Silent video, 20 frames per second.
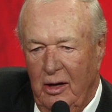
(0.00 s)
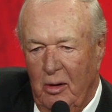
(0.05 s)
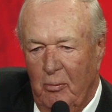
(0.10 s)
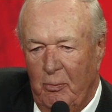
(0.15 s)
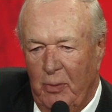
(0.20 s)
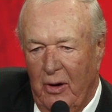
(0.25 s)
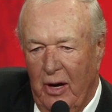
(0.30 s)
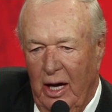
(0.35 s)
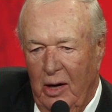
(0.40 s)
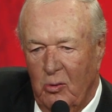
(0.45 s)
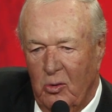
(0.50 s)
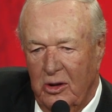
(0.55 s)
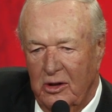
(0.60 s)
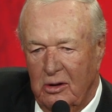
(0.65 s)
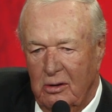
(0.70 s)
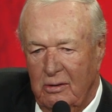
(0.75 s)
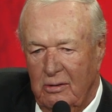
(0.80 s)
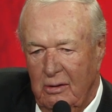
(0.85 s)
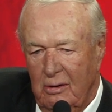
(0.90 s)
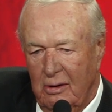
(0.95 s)
to play with
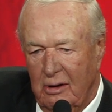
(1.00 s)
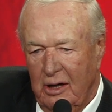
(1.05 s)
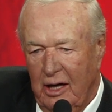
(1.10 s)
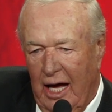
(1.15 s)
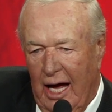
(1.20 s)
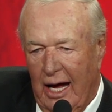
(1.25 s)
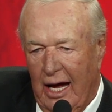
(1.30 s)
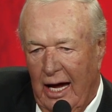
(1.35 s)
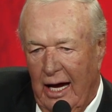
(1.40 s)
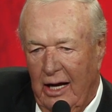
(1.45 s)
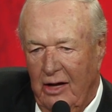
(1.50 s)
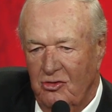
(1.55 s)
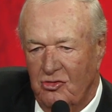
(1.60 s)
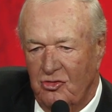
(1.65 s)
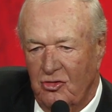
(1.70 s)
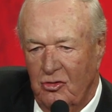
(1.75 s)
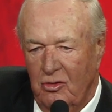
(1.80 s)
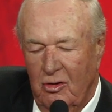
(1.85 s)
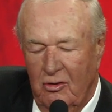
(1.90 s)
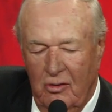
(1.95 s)

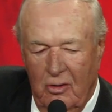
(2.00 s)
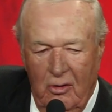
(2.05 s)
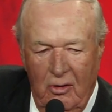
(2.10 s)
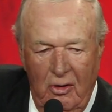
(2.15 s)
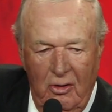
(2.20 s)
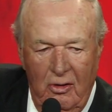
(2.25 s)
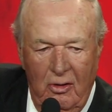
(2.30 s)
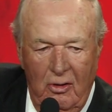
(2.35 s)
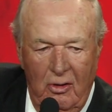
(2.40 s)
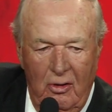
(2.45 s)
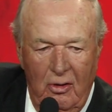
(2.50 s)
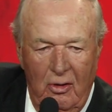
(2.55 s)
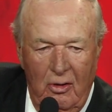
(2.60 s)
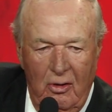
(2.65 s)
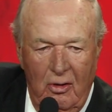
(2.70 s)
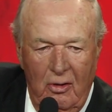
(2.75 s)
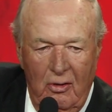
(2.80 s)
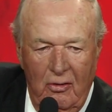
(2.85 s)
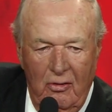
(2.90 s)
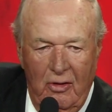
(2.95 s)
guys
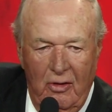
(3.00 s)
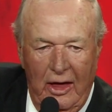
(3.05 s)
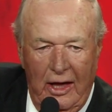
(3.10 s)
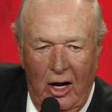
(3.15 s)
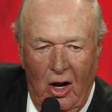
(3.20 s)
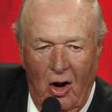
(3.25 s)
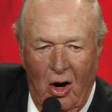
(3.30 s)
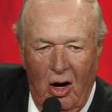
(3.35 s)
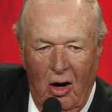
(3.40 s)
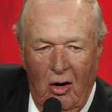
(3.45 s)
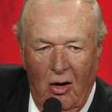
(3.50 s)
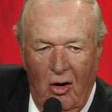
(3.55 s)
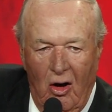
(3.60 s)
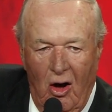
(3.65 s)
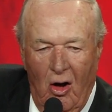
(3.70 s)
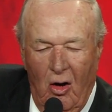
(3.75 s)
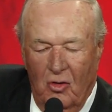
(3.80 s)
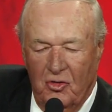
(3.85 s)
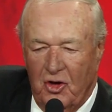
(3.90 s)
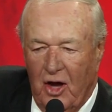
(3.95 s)
that are
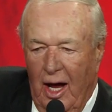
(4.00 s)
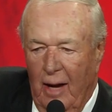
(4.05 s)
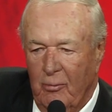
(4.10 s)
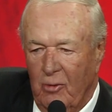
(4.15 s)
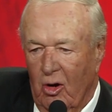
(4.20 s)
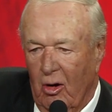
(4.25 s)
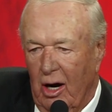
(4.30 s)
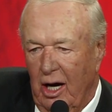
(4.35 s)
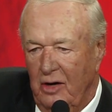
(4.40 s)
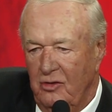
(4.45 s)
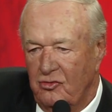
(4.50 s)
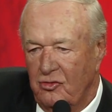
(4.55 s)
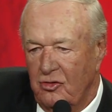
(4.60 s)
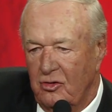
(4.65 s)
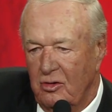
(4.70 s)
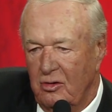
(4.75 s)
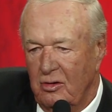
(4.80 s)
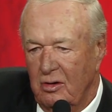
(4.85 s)
all-time greats.